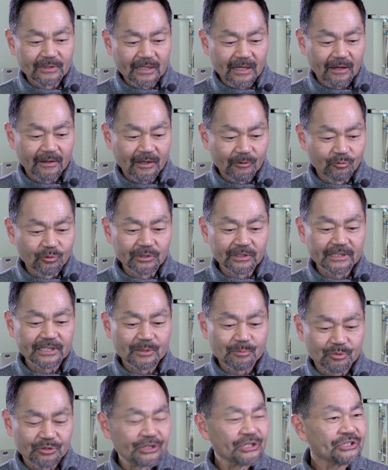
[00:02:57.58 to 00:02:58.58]
I really
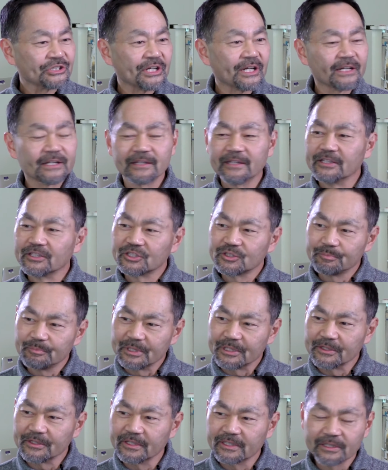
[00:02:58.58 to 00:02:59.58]
appreciated the
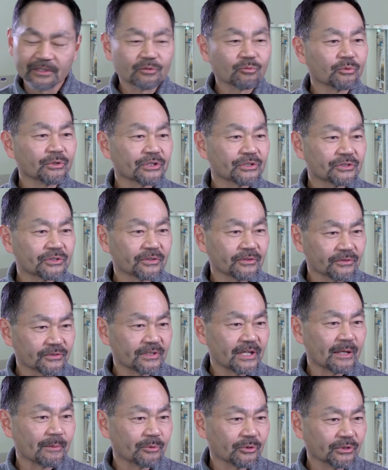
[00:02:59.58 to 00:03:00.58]
spirit in which
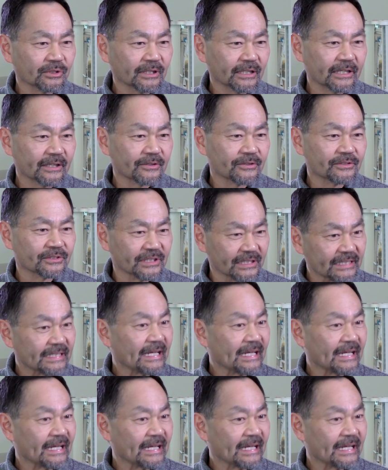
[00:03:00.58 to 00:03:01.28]
those neighborhood leaders